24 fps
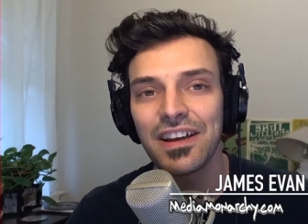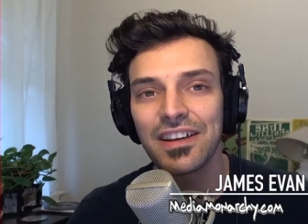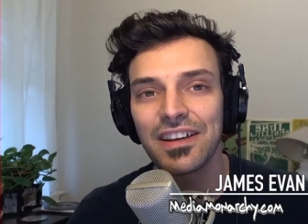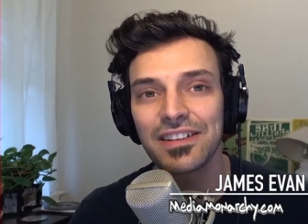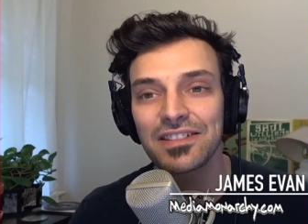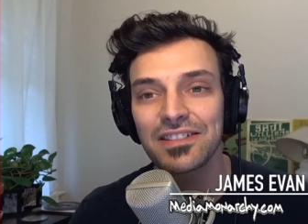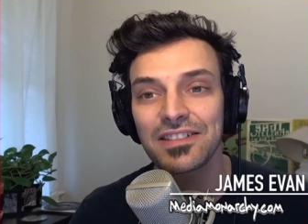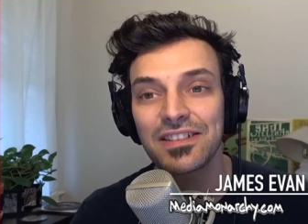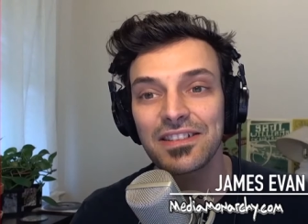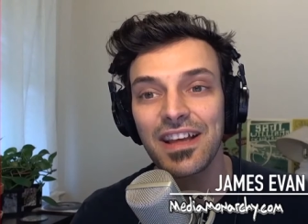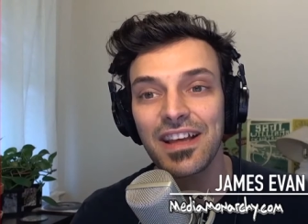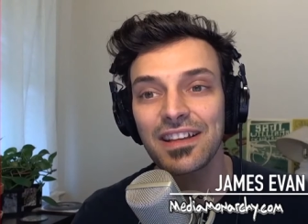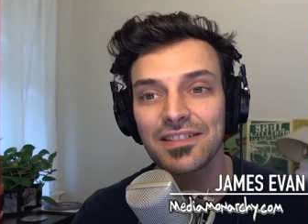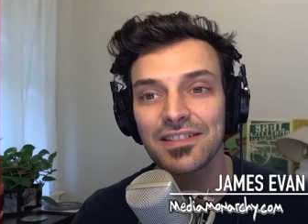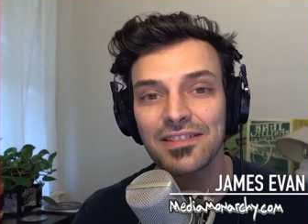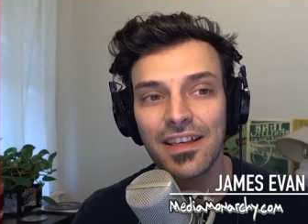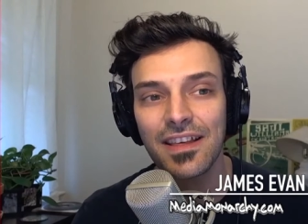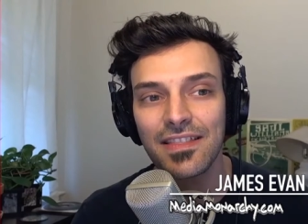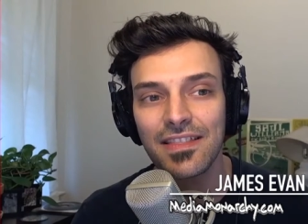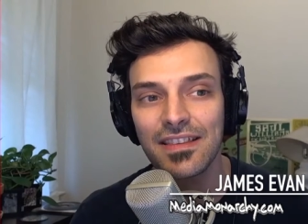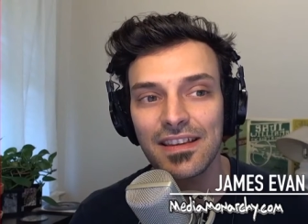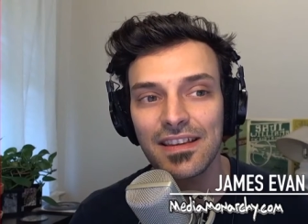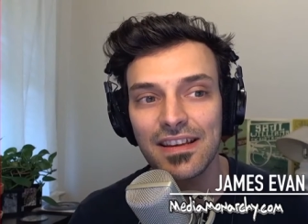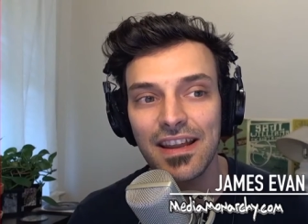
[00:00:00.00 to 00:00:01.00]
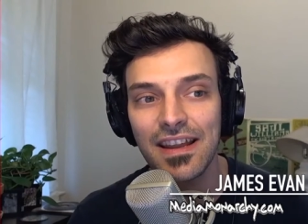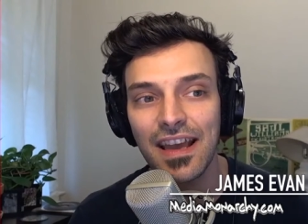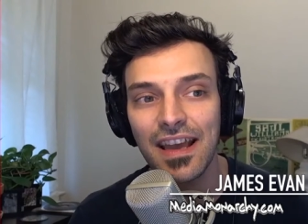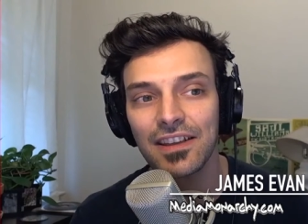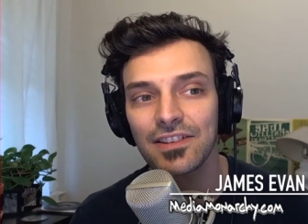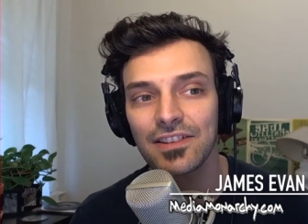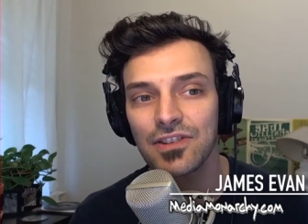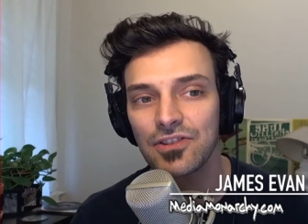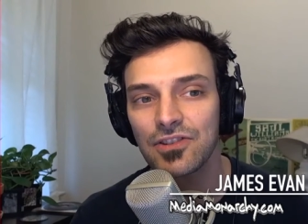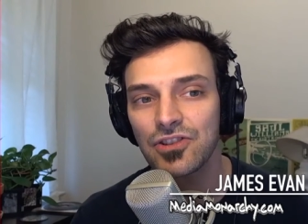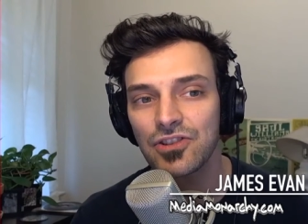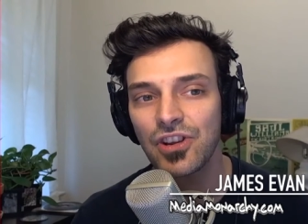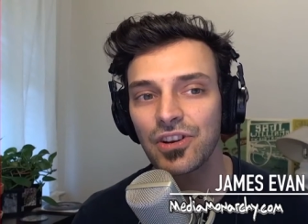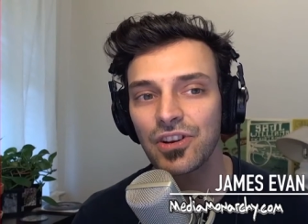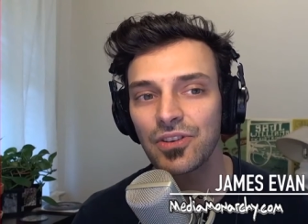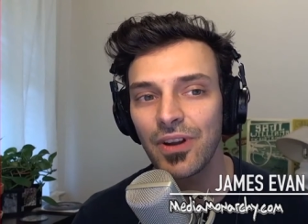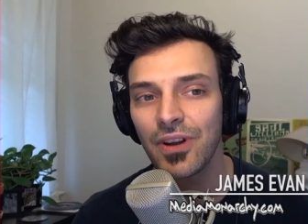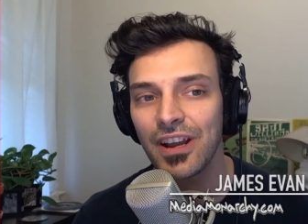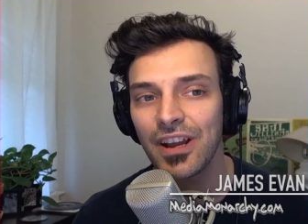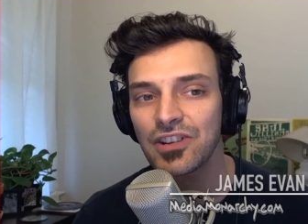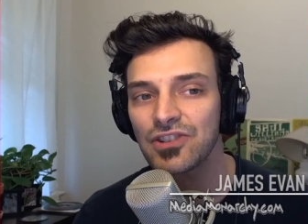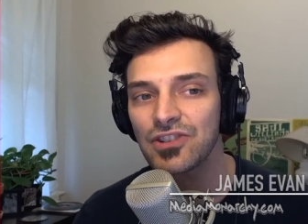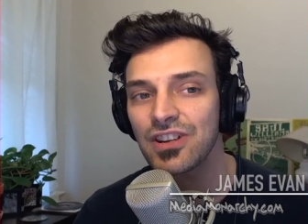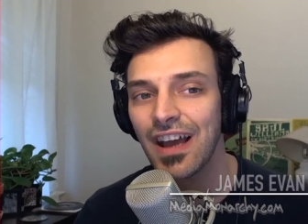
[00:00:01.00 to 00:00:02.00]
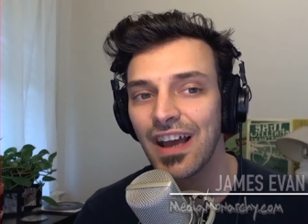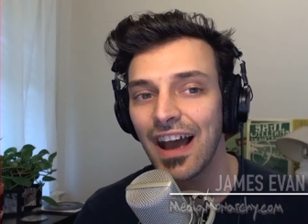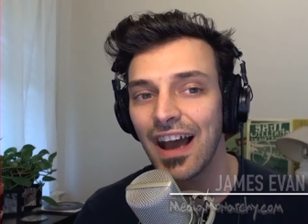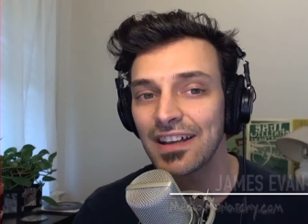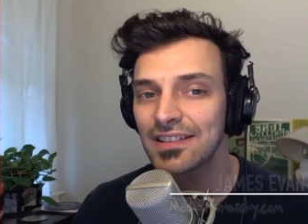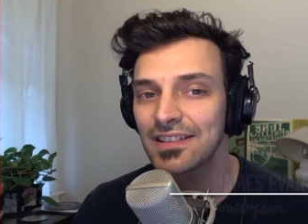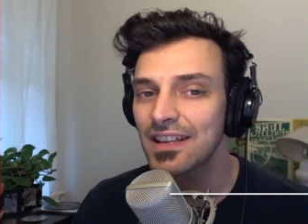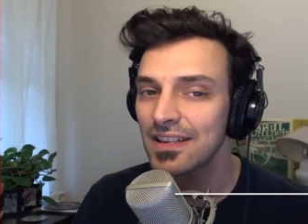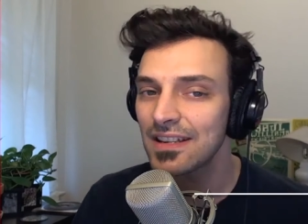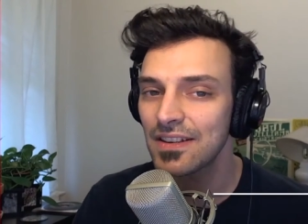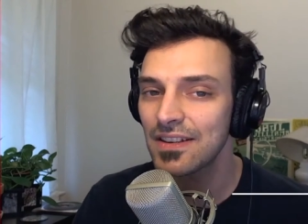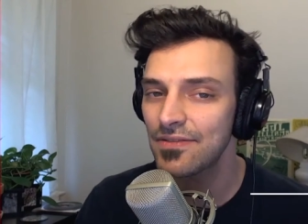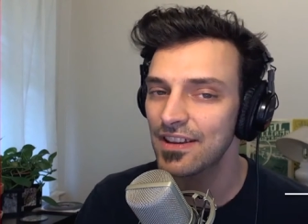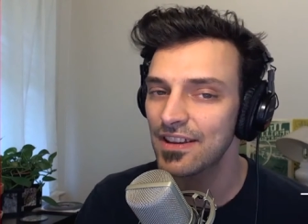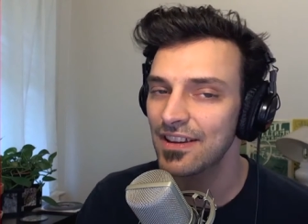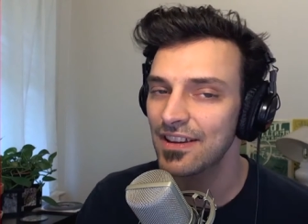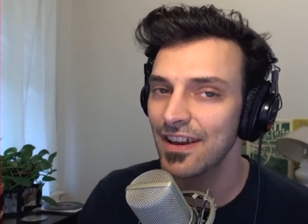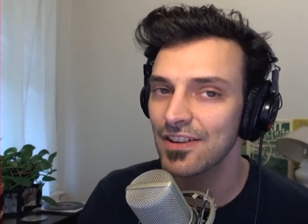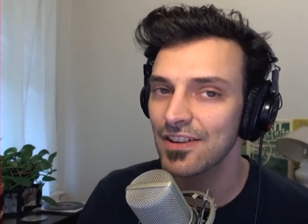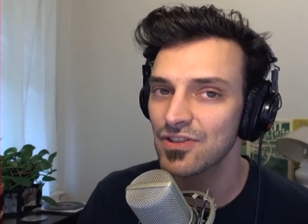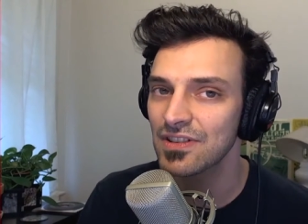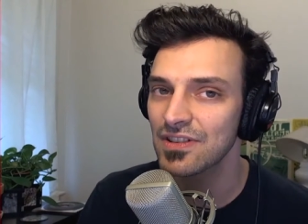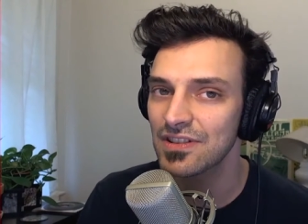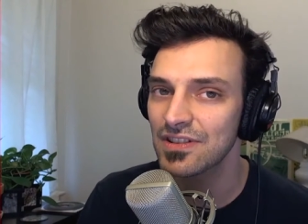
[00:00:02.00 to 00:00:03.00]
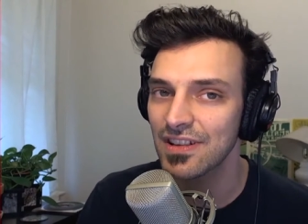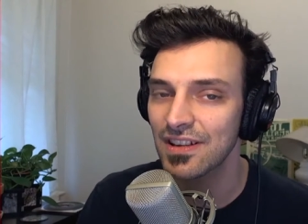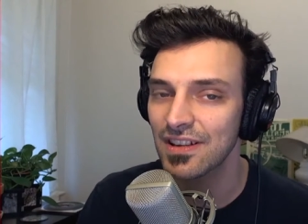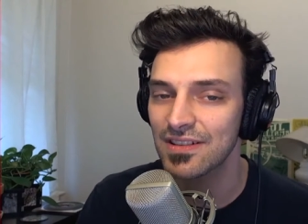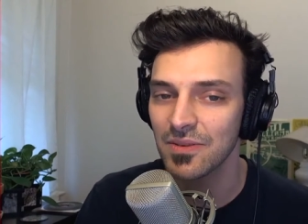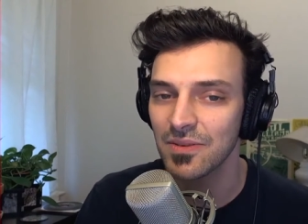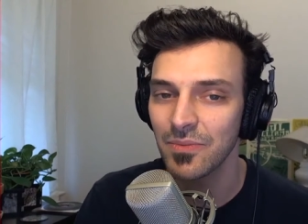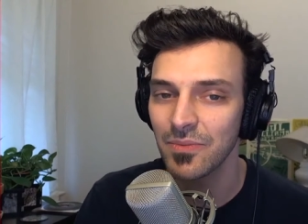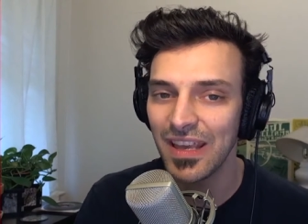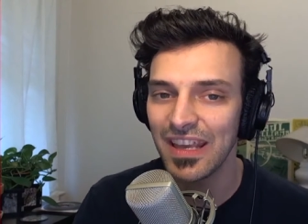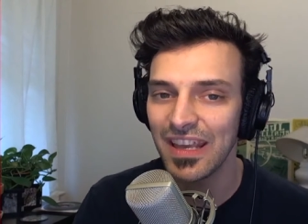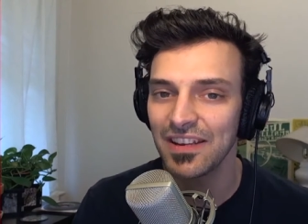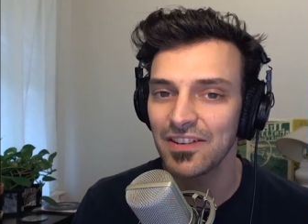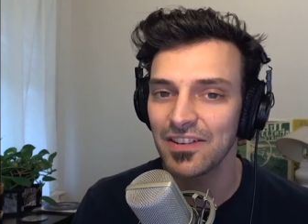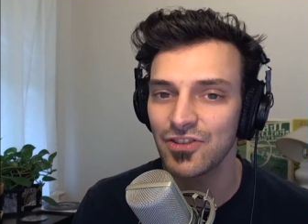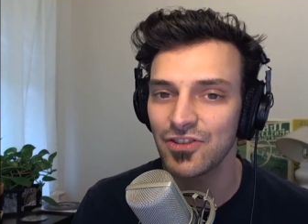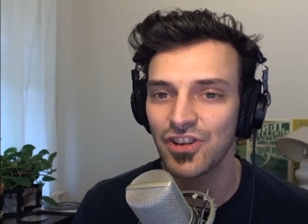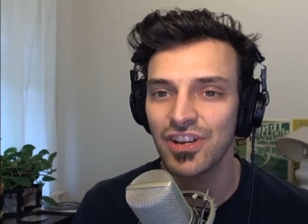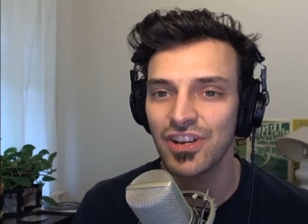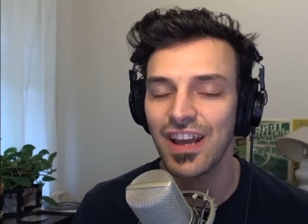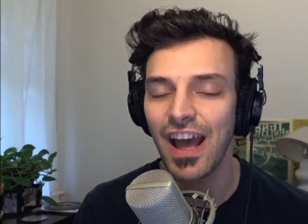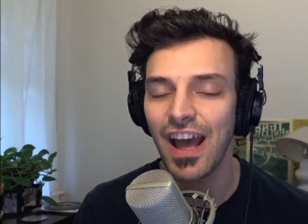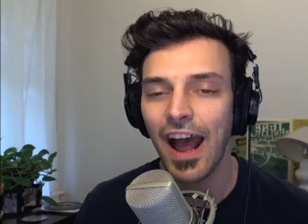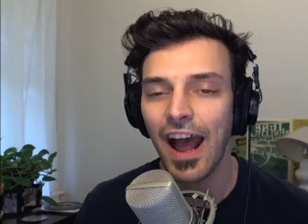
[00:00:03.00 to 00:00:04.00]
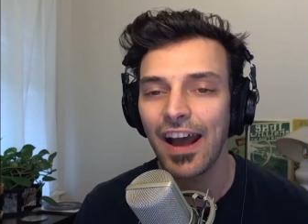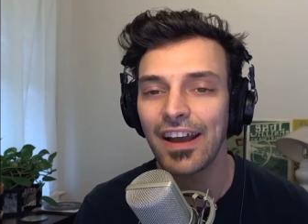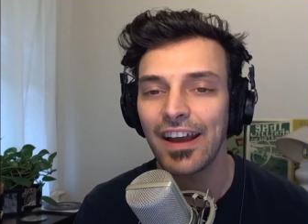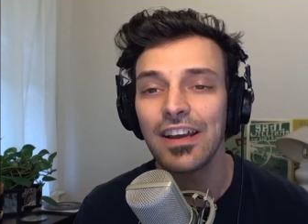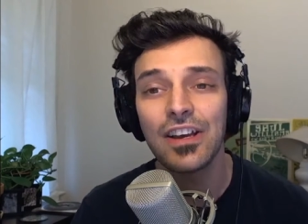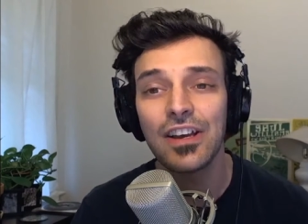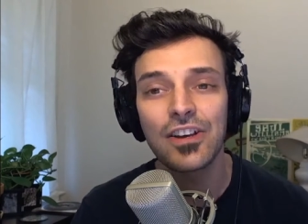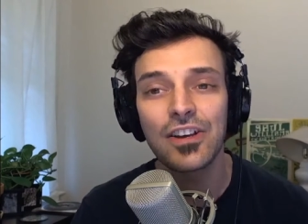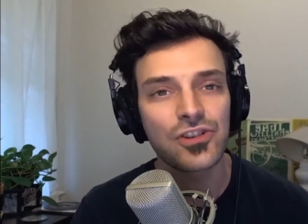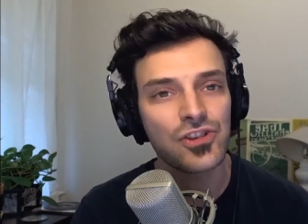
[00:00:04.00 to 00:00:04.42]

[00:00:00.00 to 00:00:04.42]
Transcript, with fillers: It states that the Next Generation Identification System, NGI,